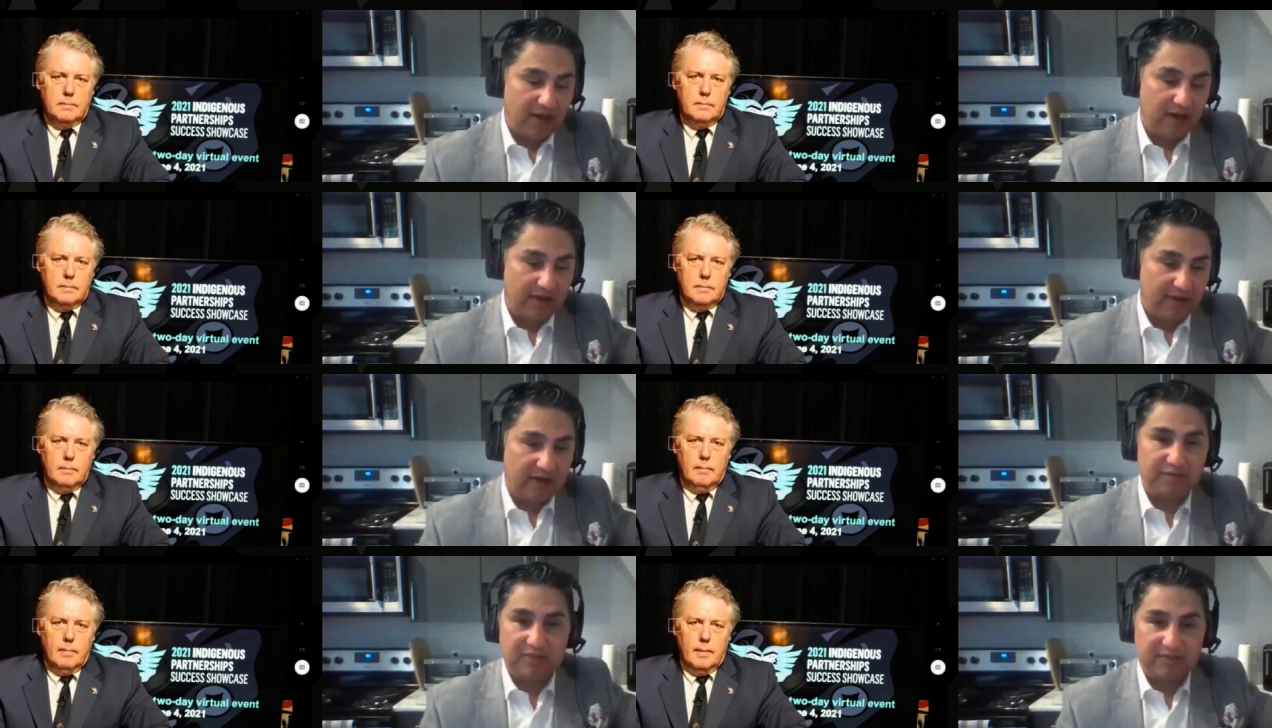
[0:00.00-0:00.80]
Speaker 1: uh,
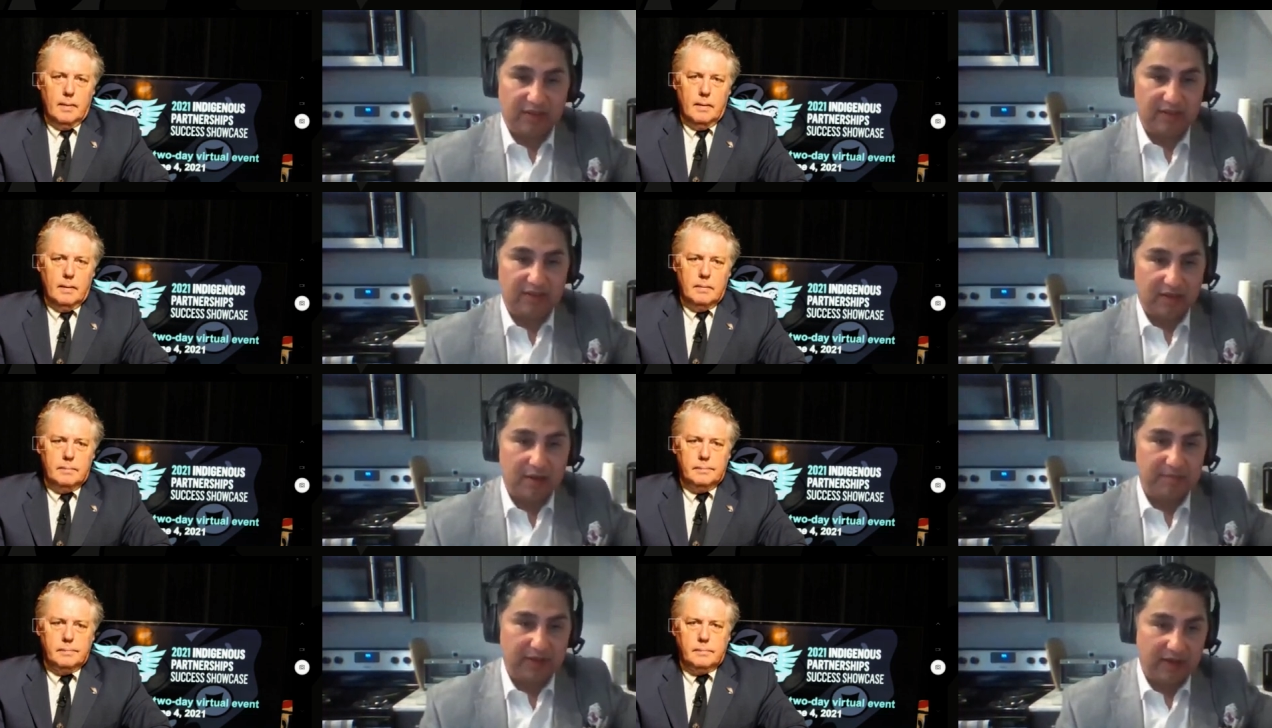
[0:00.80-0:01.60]
that have decided to
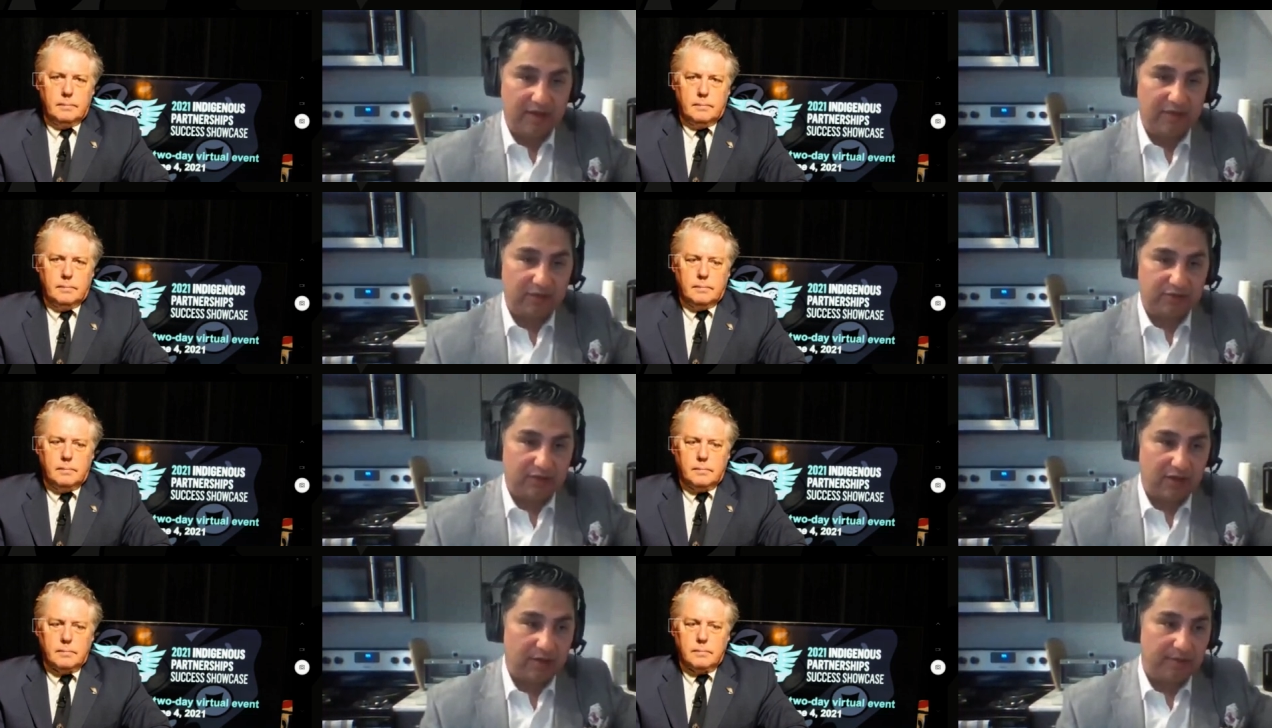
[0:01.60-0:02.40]
come together to
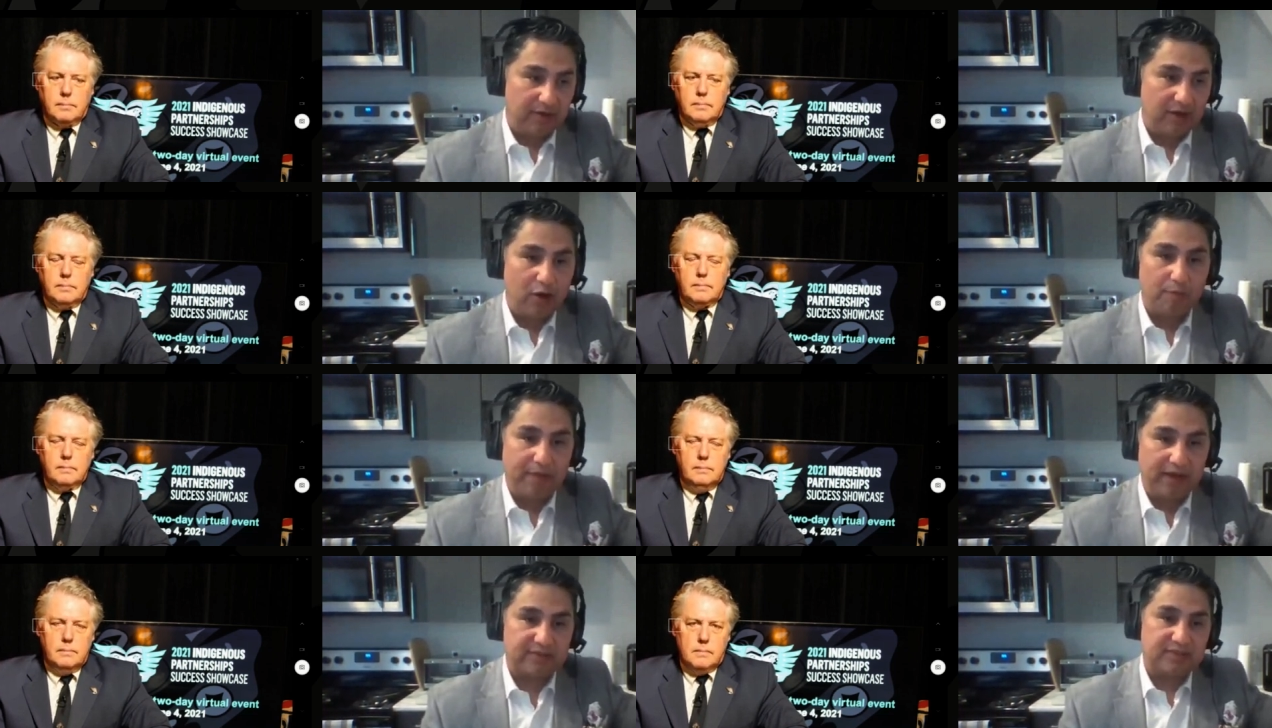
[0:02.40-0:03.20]
talk about how
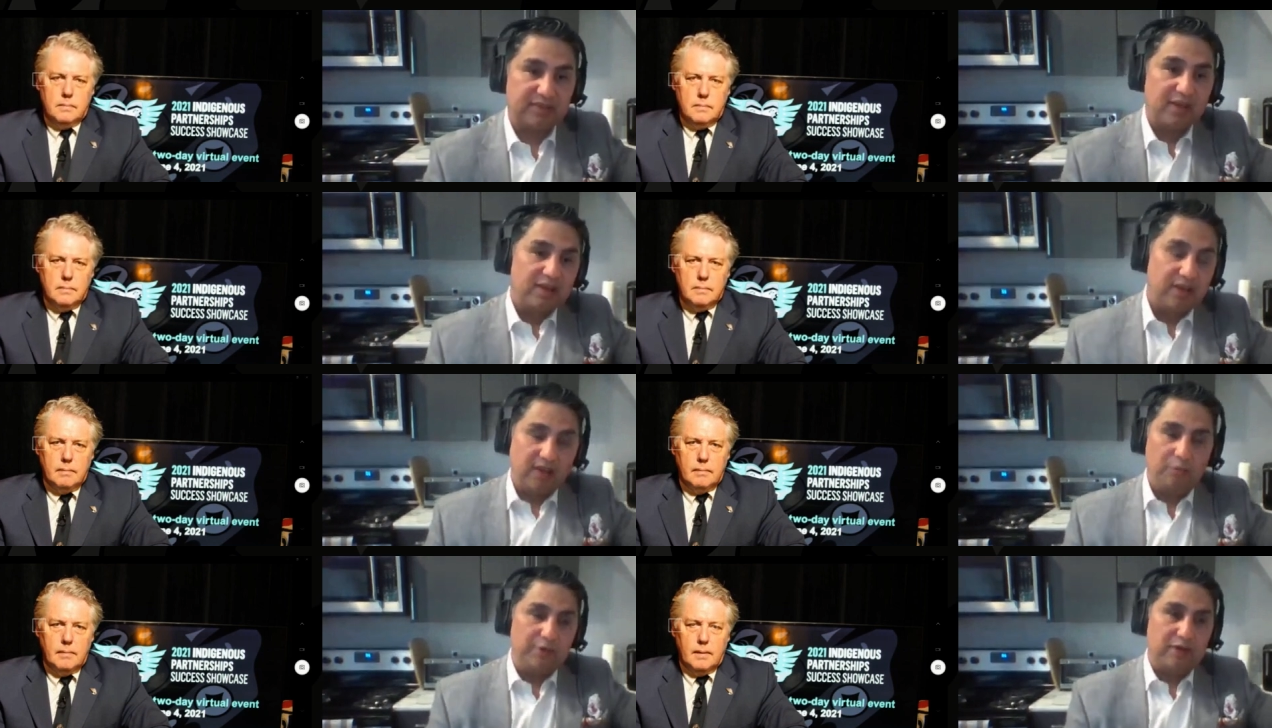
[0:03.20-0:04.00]
best
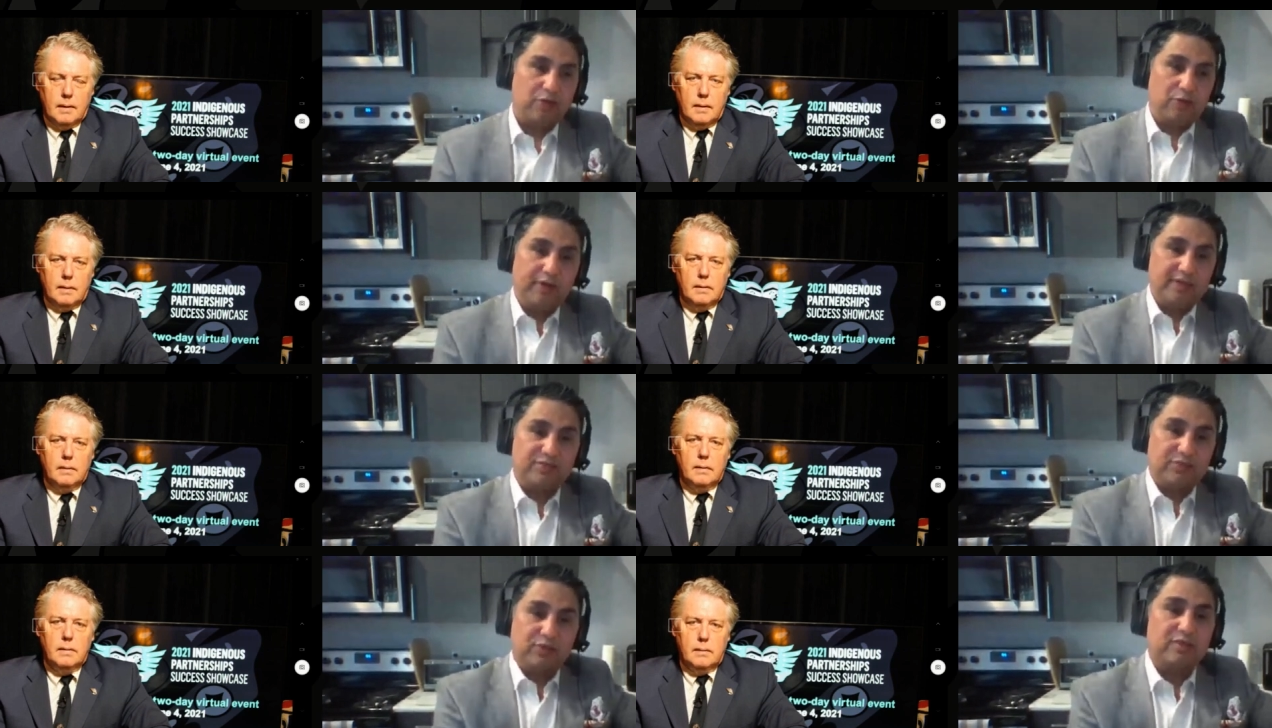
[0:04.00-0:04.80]
can we create
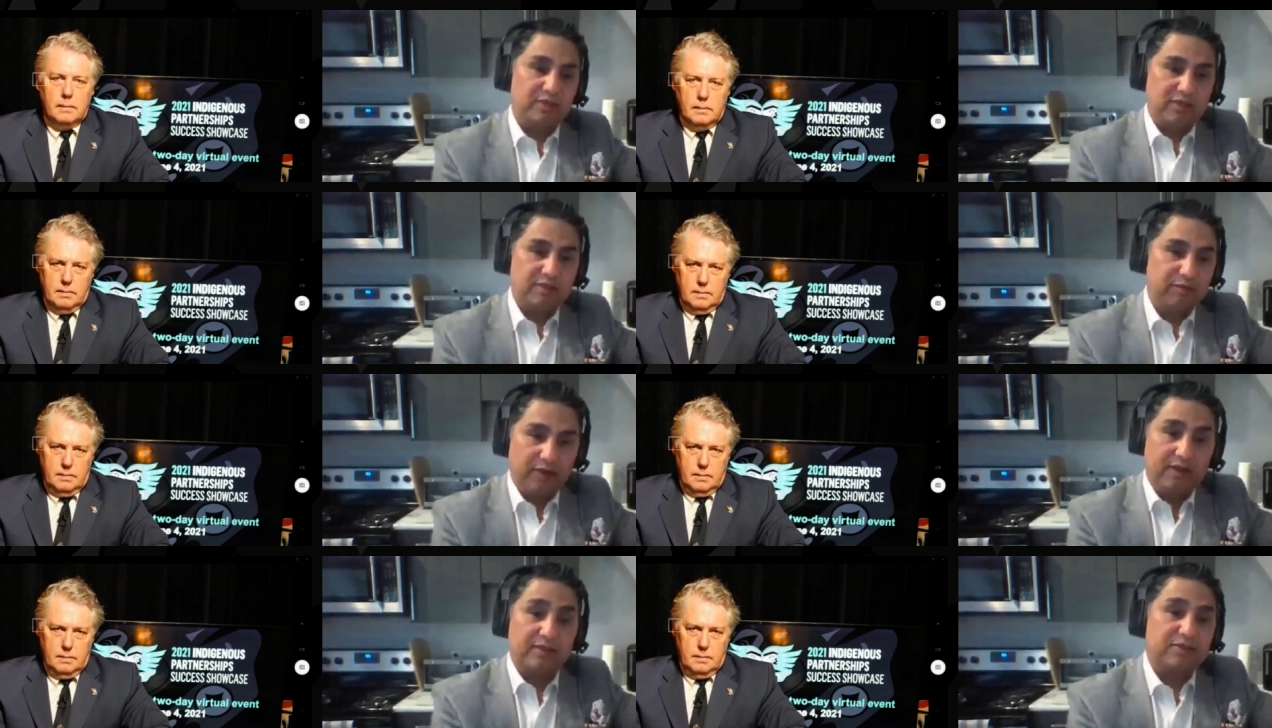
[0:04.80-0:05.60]
certainty for
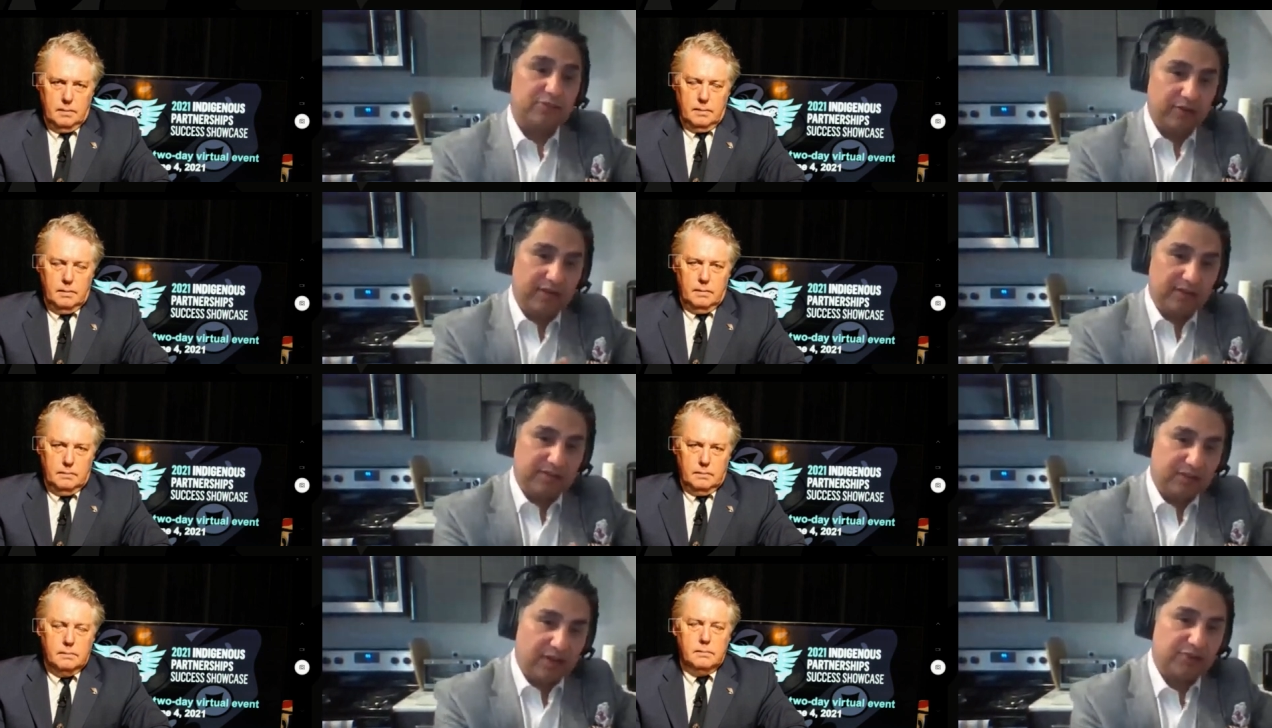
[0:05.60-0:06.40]
industry in
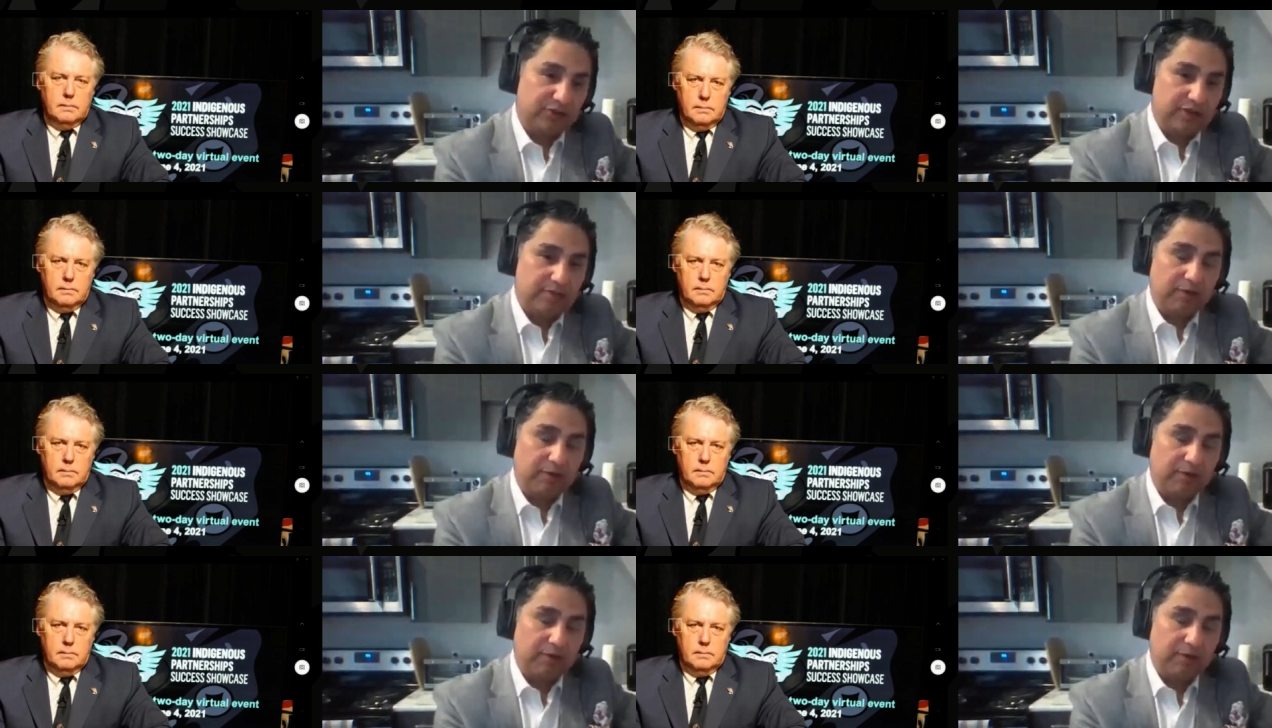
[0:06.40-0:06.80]
this country,